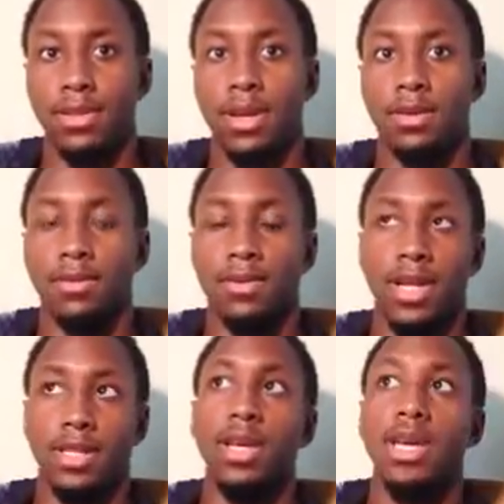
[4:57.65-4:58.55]
No, when
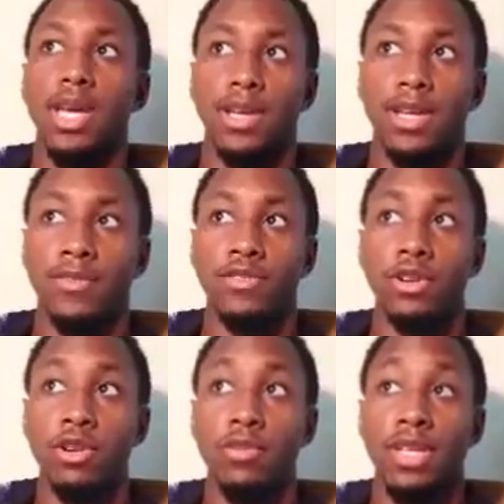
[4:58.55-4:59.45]
I, if you don't
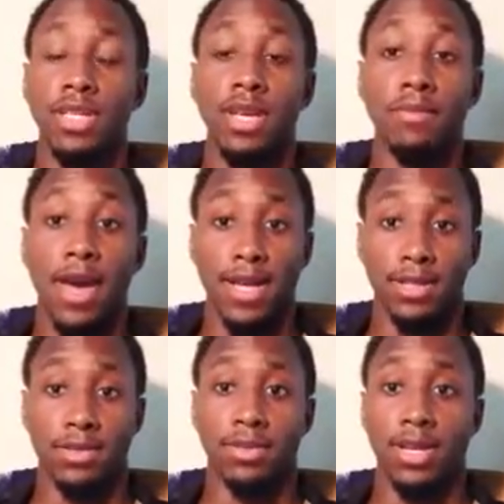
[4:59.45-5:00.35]
know me as the
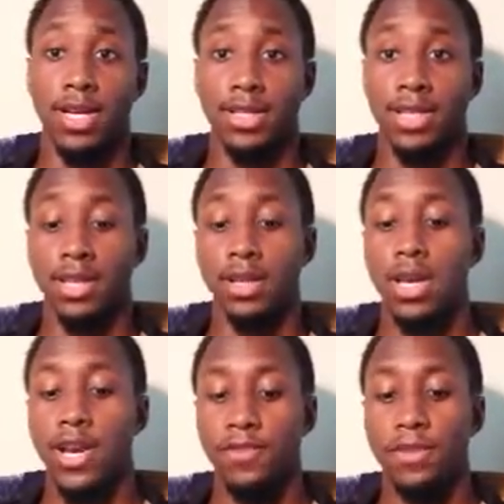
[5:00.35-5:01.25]
ambassador, like I say,
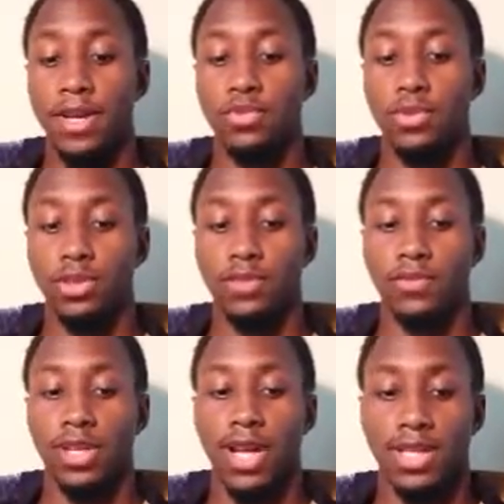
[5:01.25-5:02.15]
everybody went there for
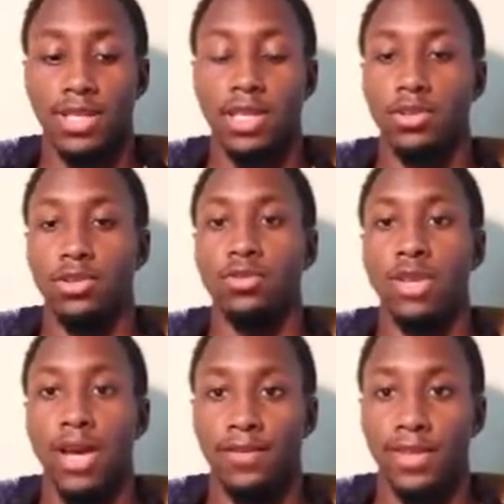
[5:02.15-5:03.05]
the last year or two
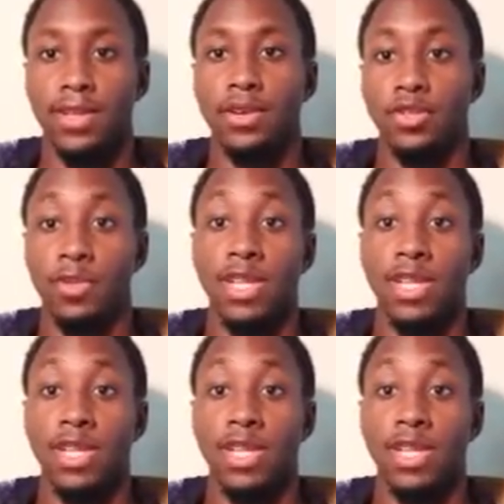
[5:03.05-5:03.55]
definitely knows me.